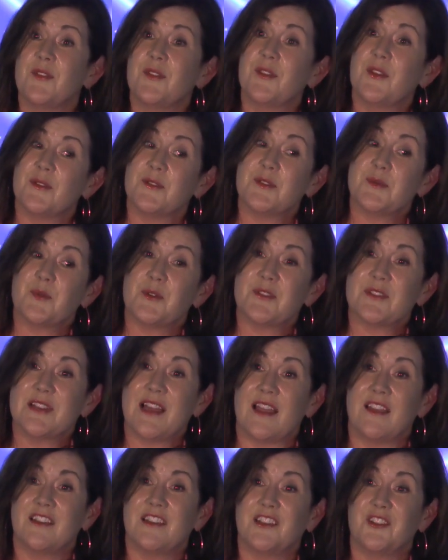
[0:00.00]
those
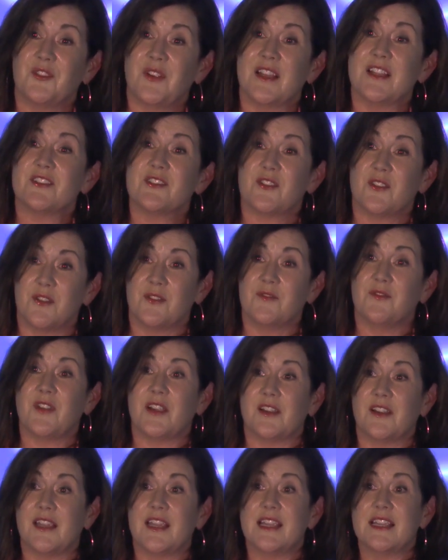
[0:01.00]
personality traits could very